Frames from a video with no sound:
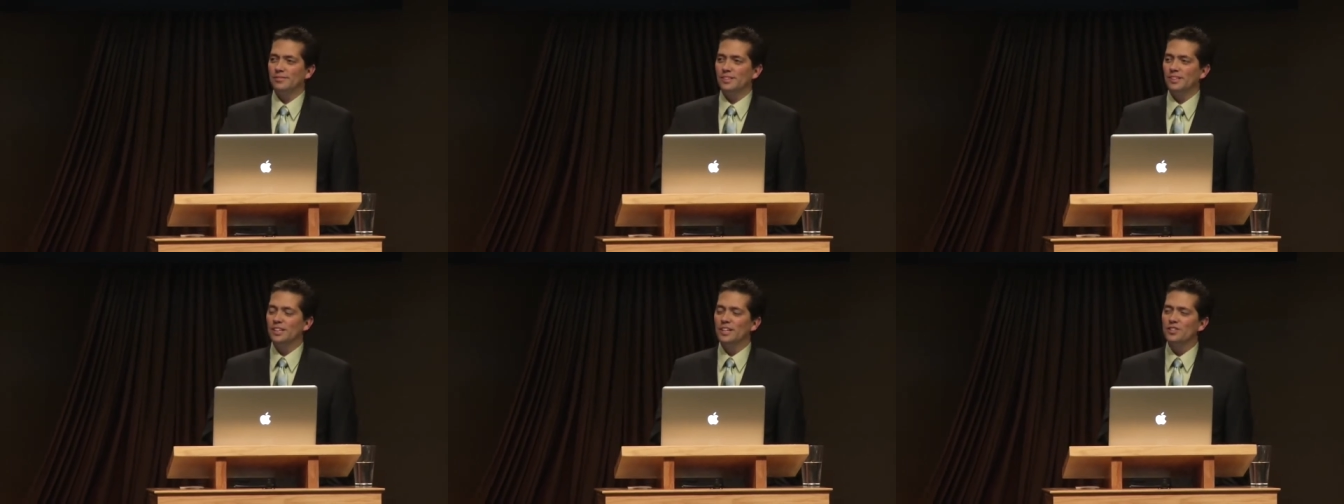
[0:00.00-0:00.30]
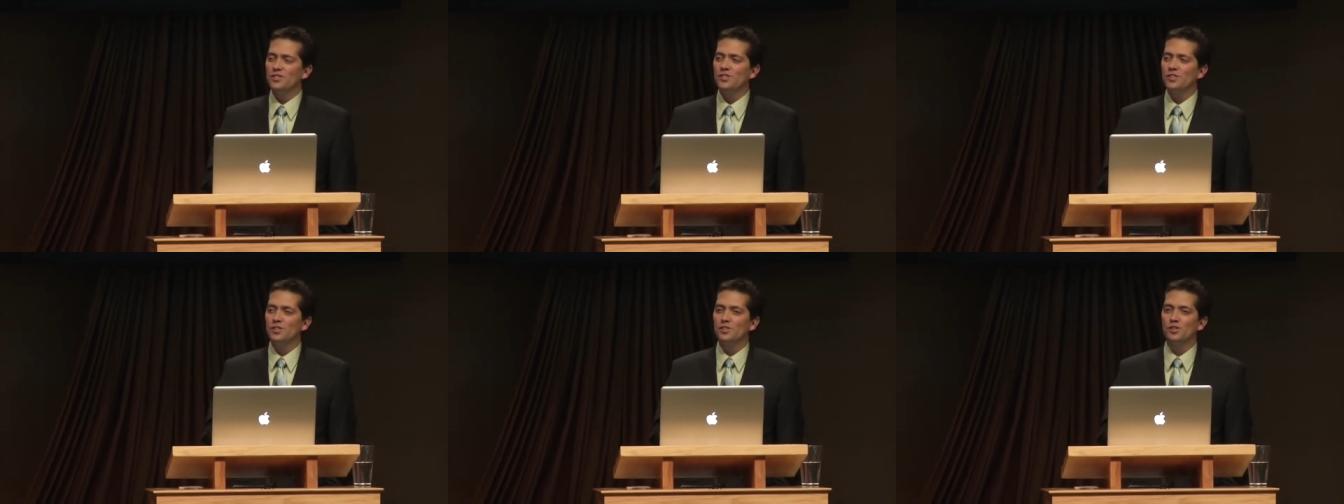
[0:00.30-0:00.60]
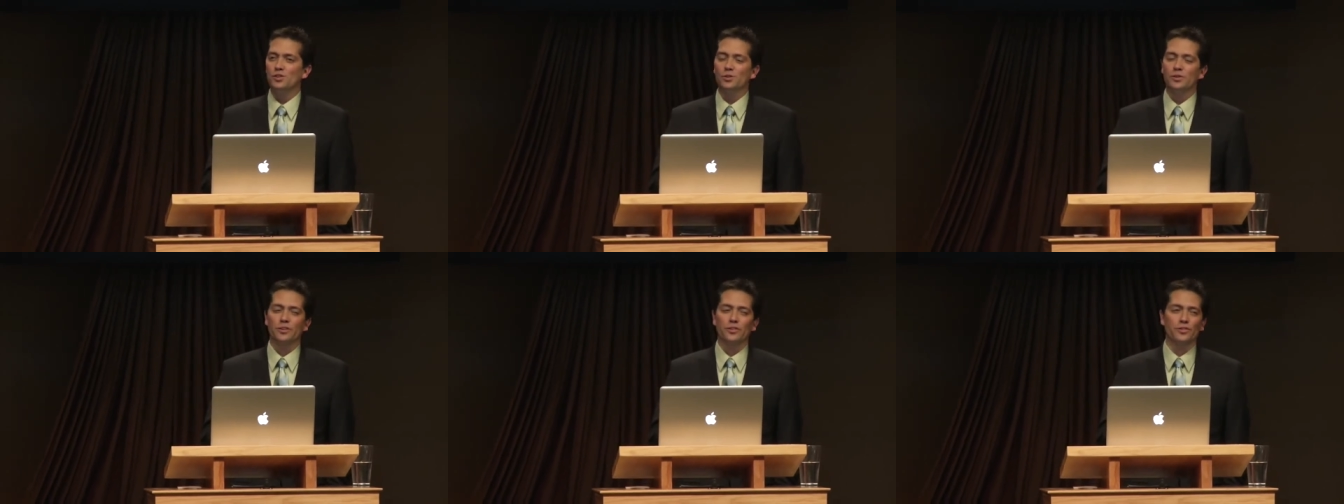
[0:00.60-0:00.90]

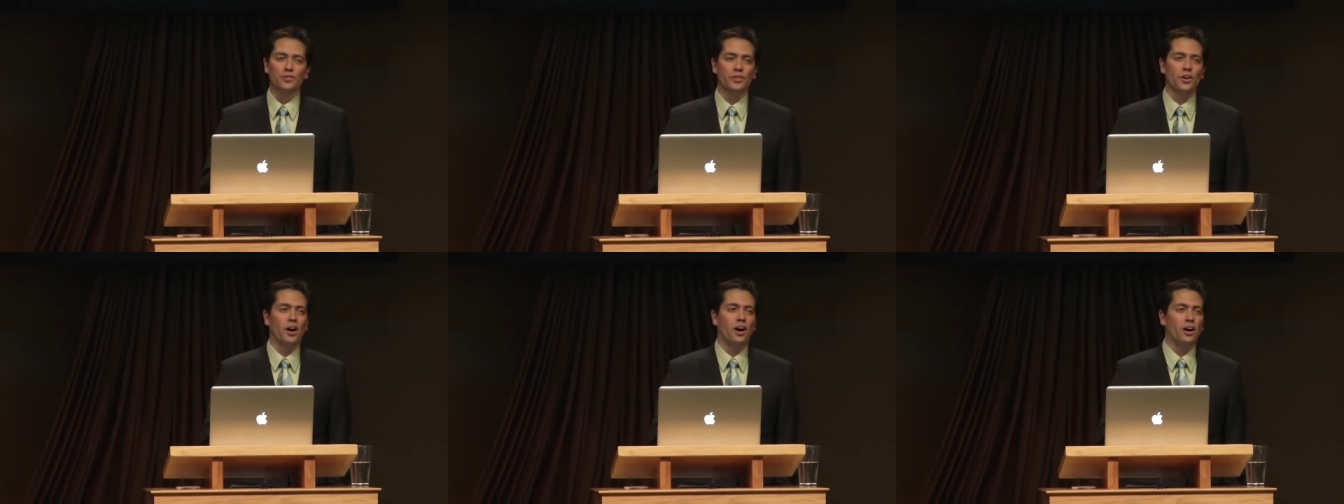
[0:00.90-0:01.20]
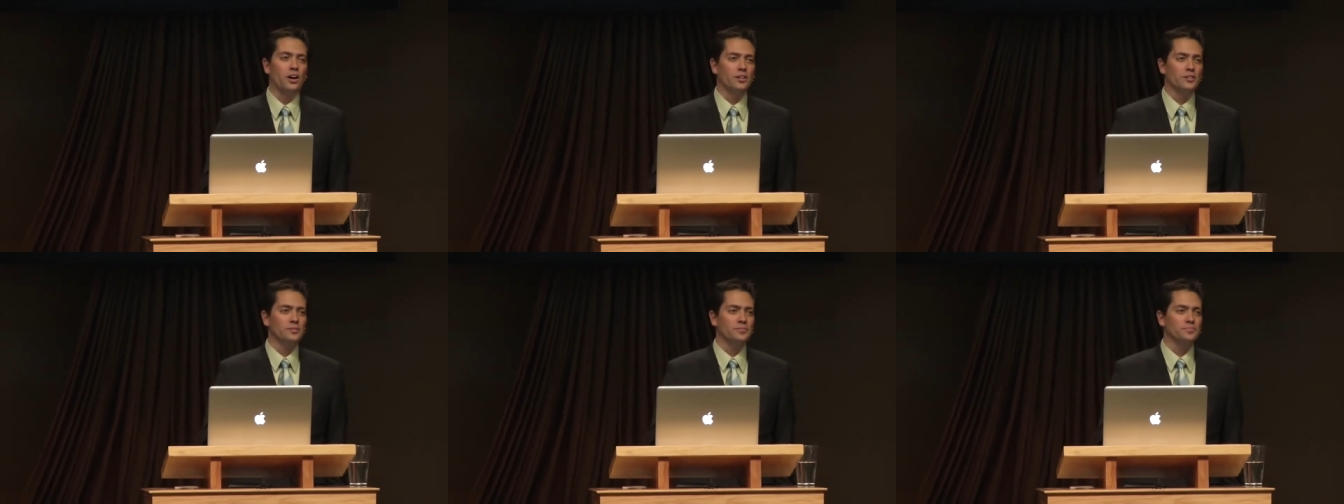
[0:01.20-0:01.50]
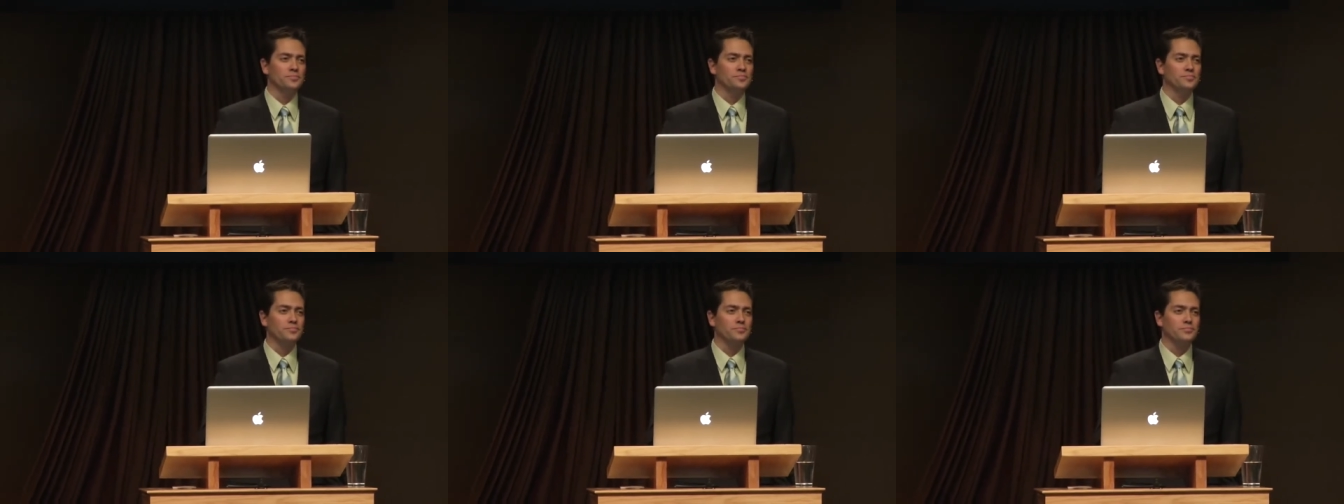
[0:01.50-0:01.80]
listened to this song
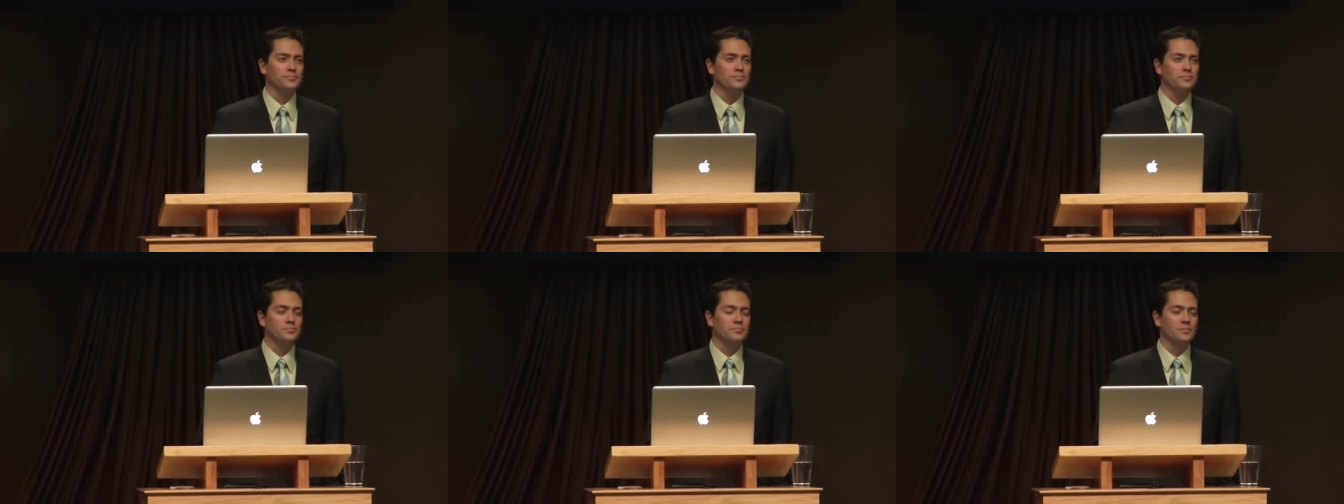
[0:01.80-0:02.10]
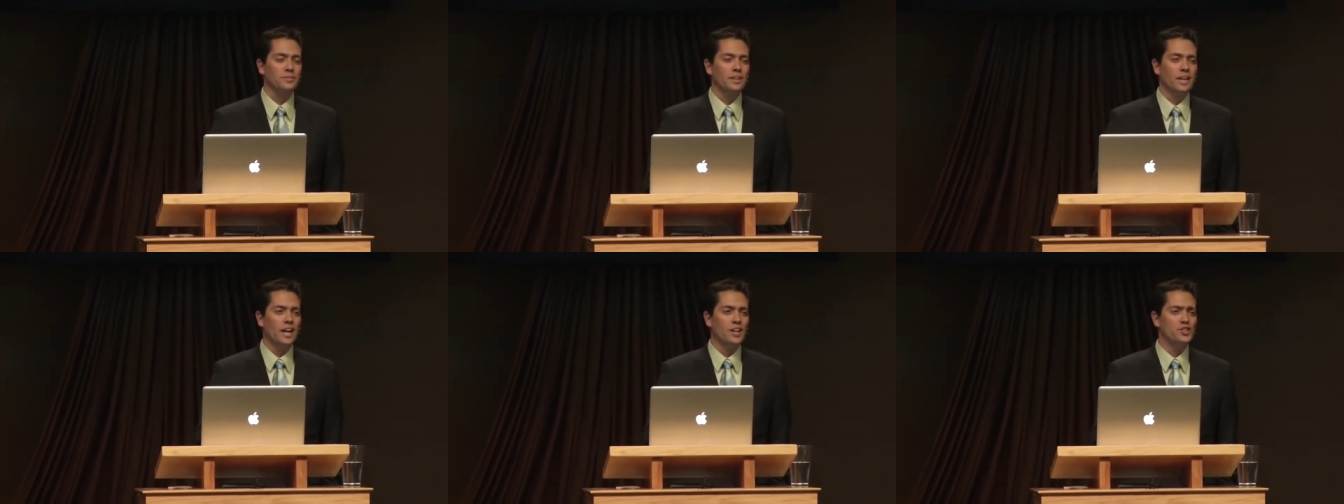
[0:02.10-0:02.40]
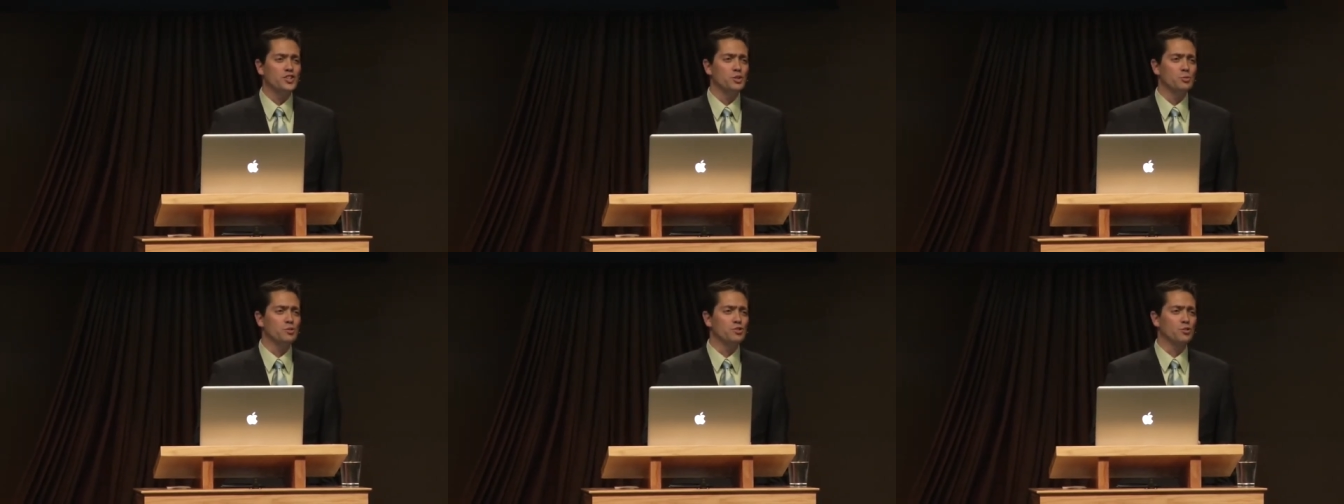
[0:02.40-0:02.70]

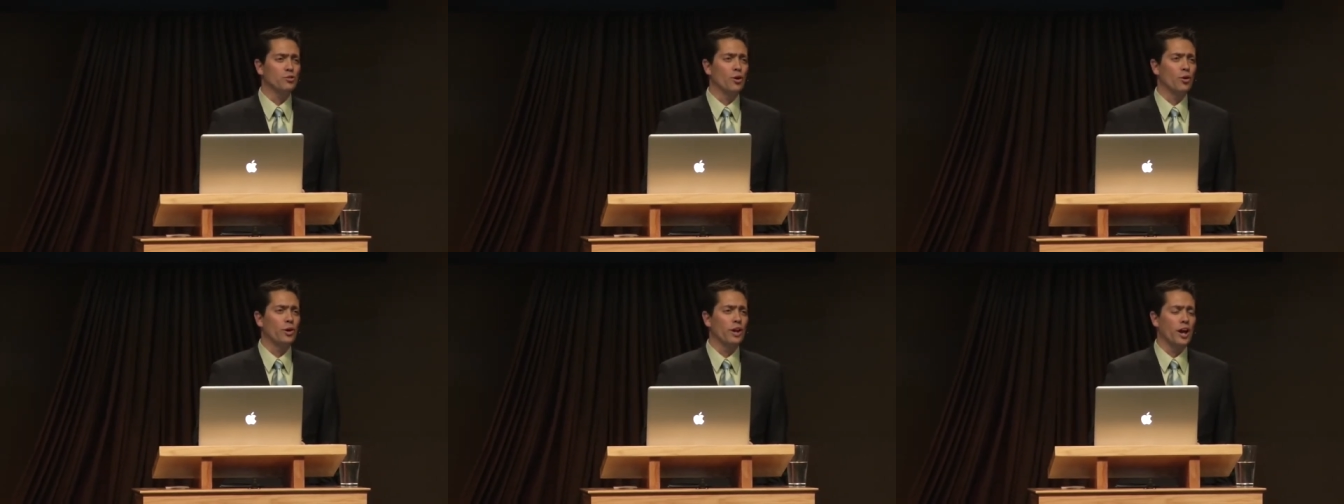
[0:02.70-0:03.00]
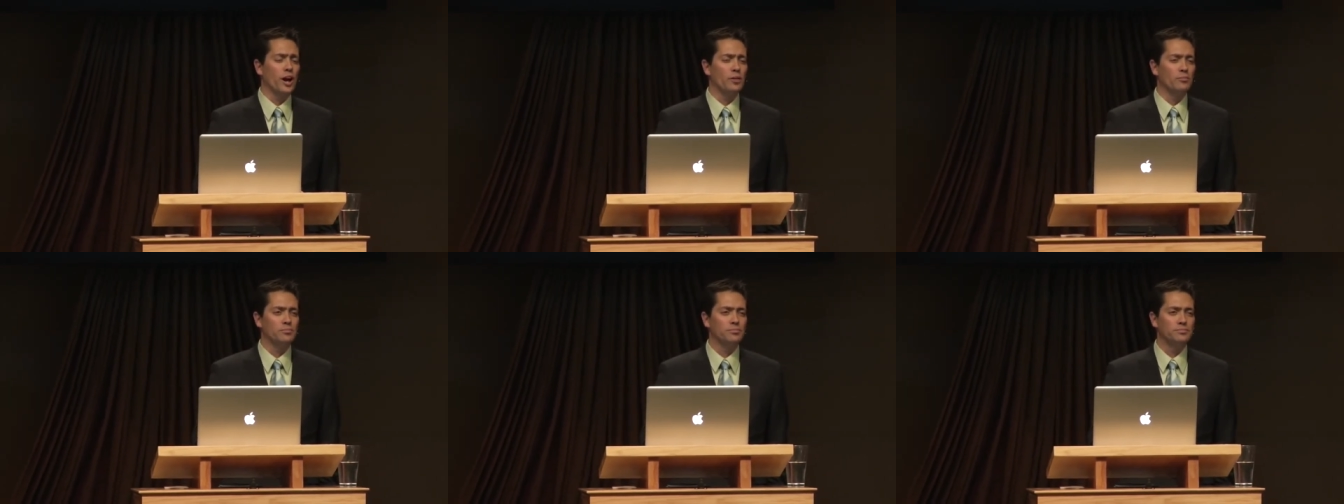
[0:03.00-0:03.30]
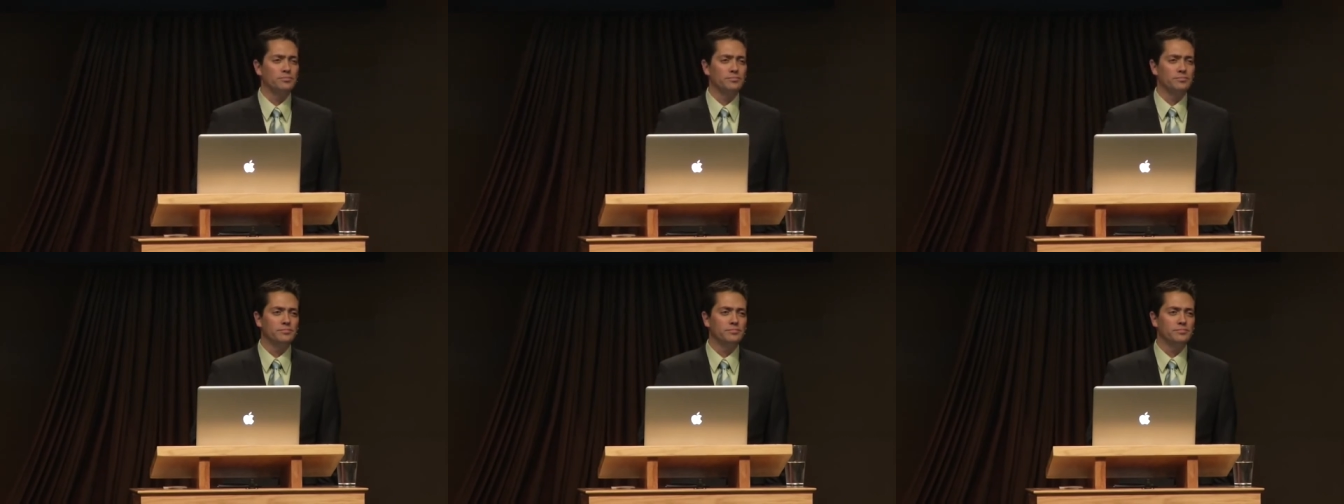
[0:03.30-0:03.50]
as she was growing up.